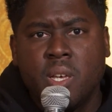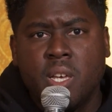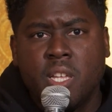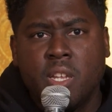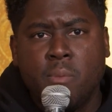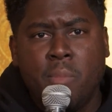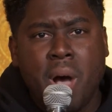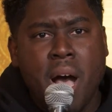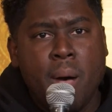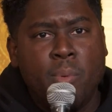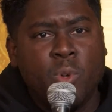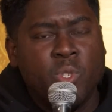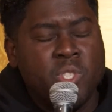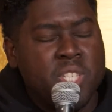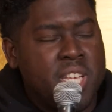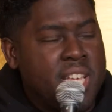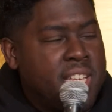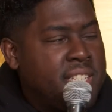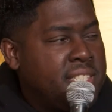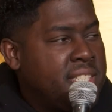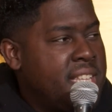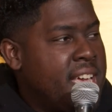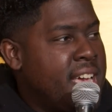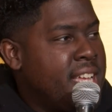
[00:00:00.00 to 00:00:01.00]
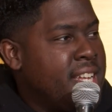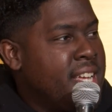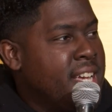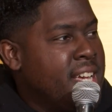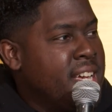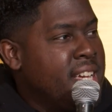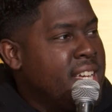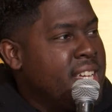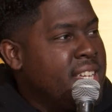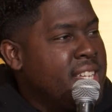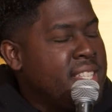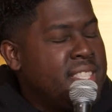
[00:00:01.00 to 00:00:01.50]
the Bible says that
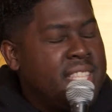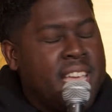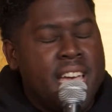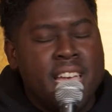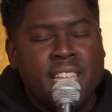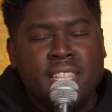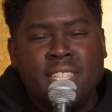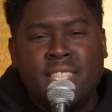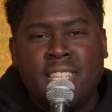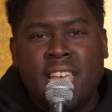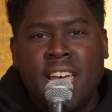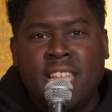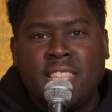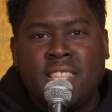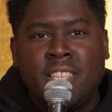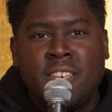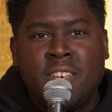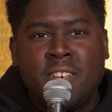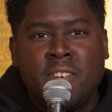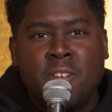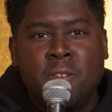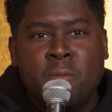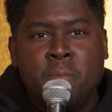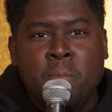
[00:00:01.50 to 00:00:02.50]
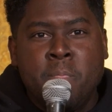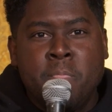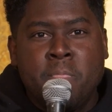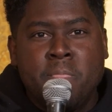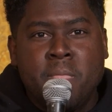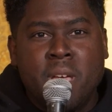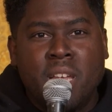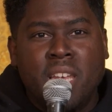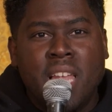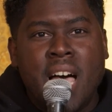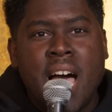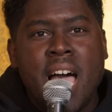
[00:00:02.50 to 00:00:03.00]
that that the
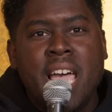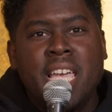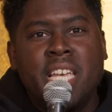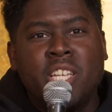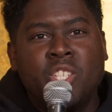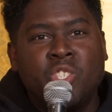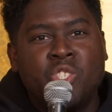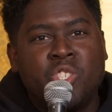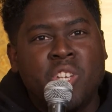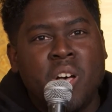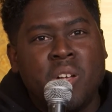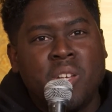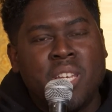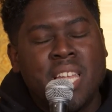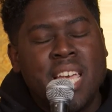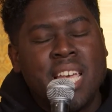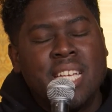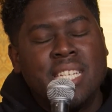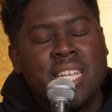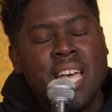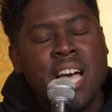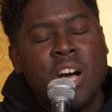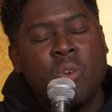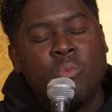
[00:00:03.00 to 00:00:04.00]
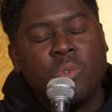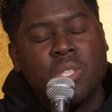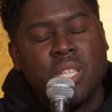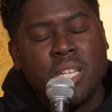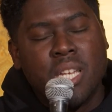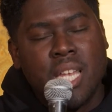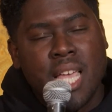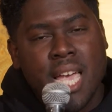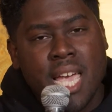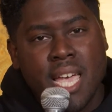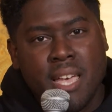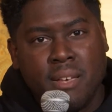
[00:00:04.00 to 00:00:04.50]
the lion shall lay down with the
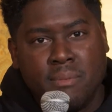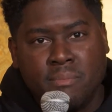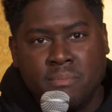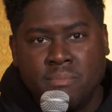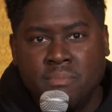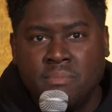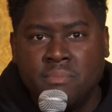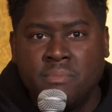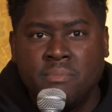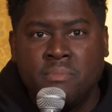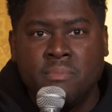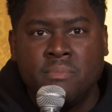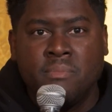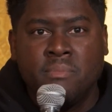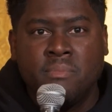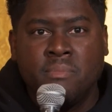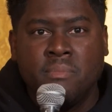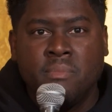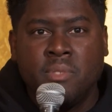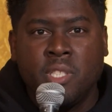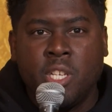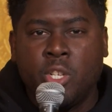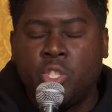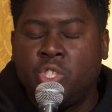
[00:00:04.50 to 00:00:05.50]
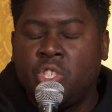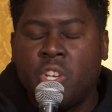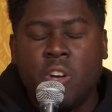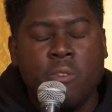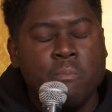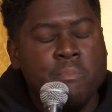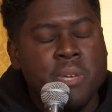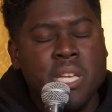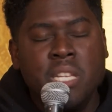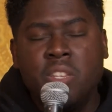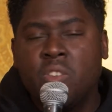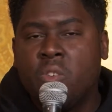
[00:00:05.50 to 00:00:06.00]
lamb. There
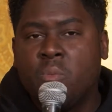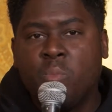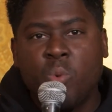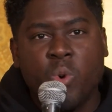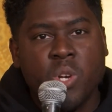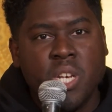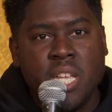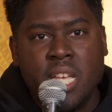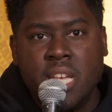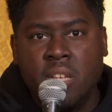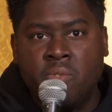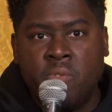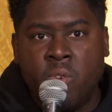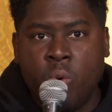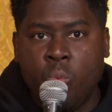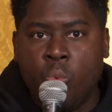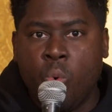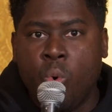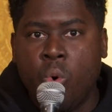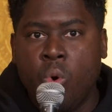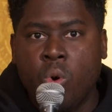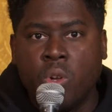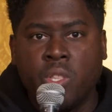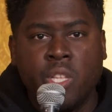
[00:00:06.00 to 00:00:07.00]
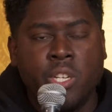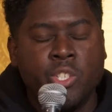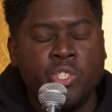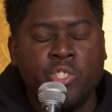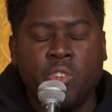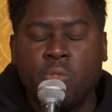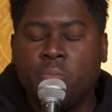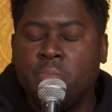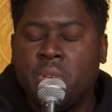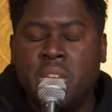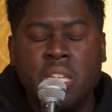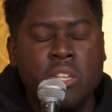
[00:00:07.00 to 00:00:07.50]
shall be no more need for war. There
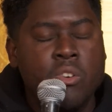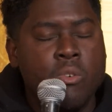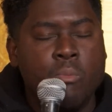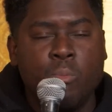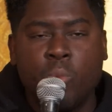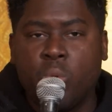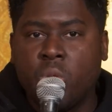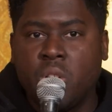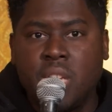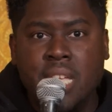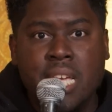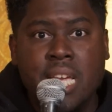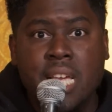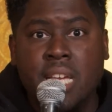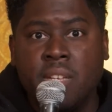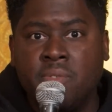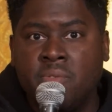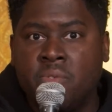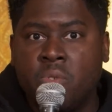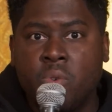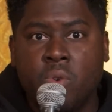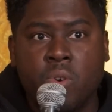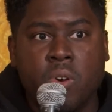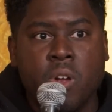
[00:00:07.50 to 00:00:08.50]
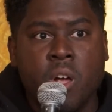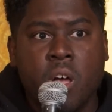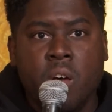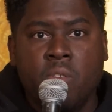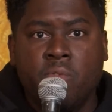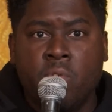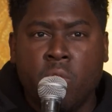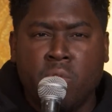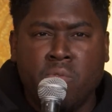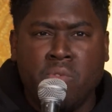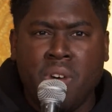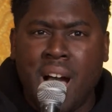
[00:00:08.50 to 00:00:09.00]
shall be no more need for
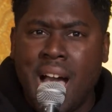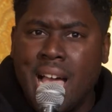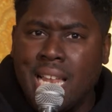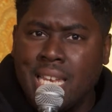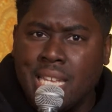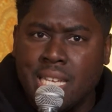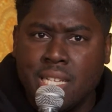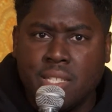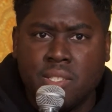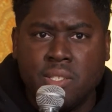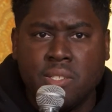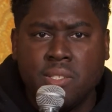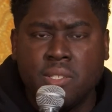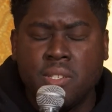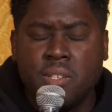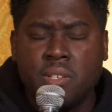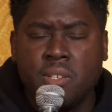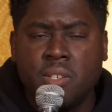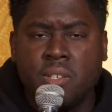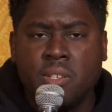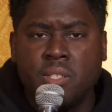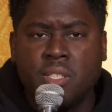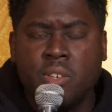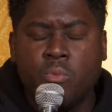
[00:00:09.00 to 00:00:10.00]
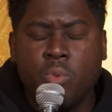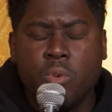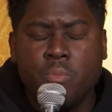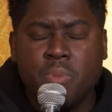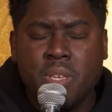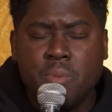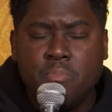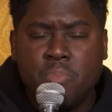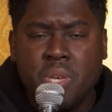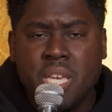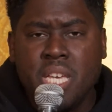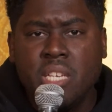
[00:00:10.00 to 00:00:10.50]
for violence. There will
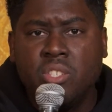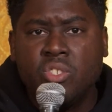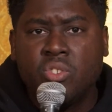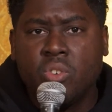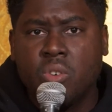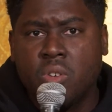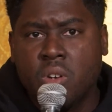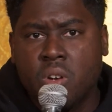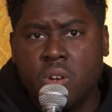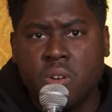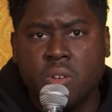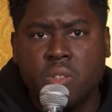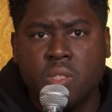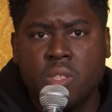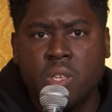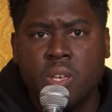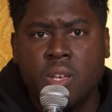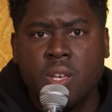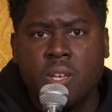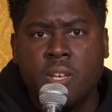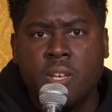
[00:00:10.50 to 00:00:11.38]
be peace on earth.